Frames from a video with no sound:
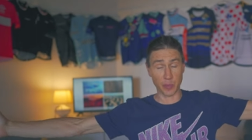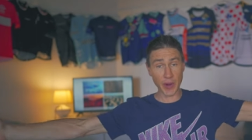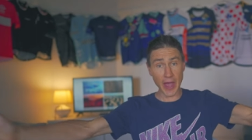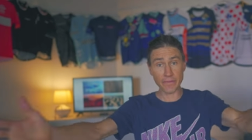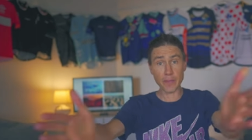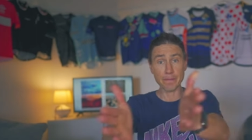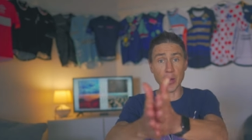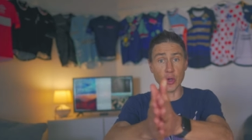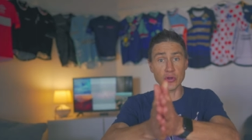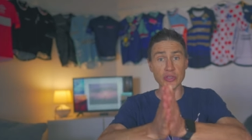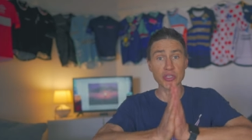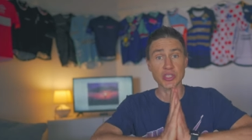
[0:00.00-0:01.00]
We have a
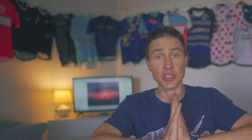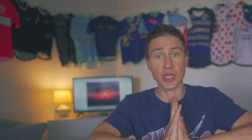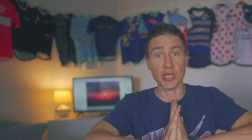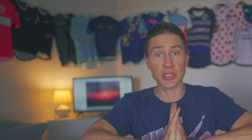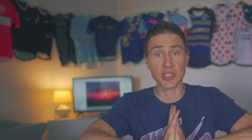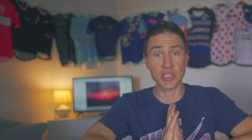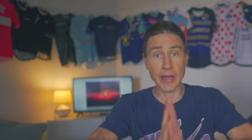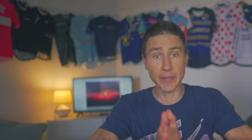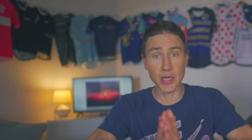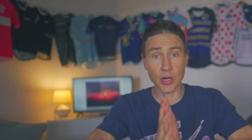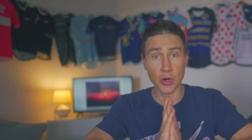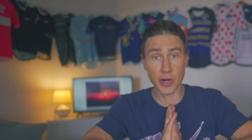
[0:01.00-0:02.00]
bonus
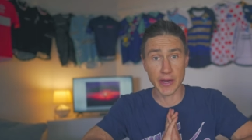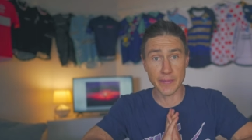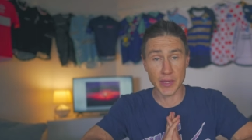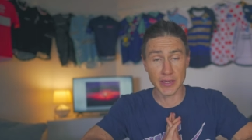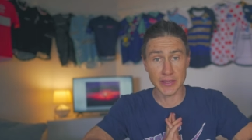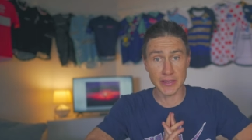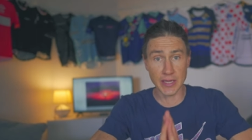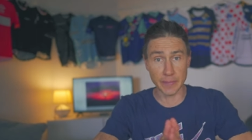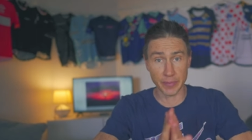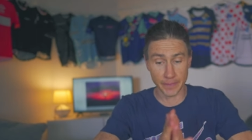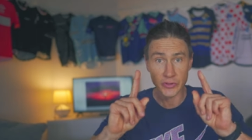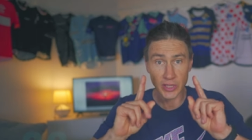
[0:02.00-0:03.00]
chamois cream tip.